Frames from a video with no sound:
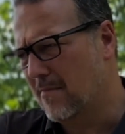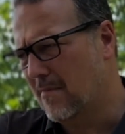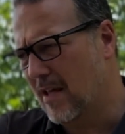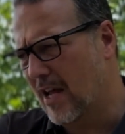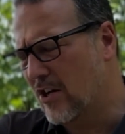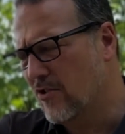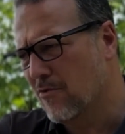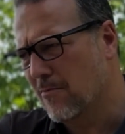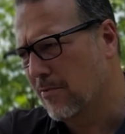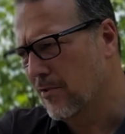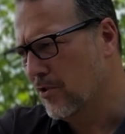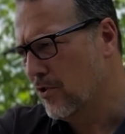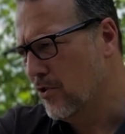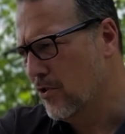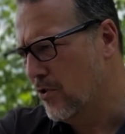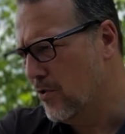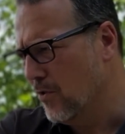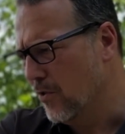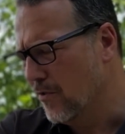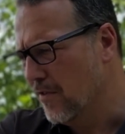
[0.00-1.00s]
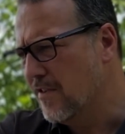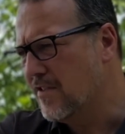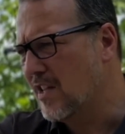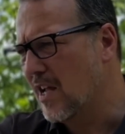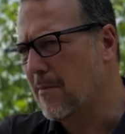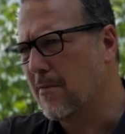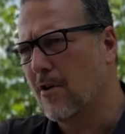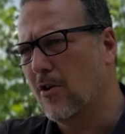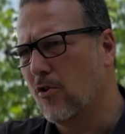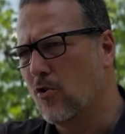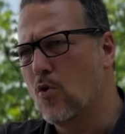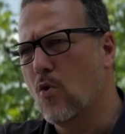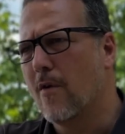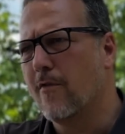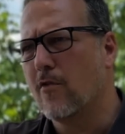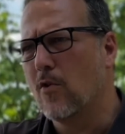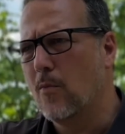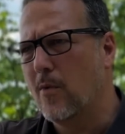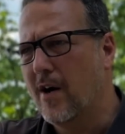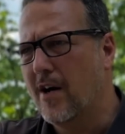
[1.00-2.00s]
Adrian Belew or Reese Gabriel,
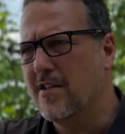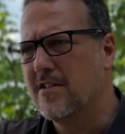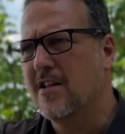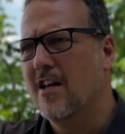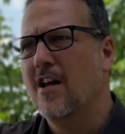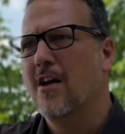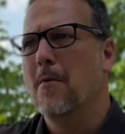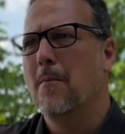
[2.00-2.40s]
whoever it was,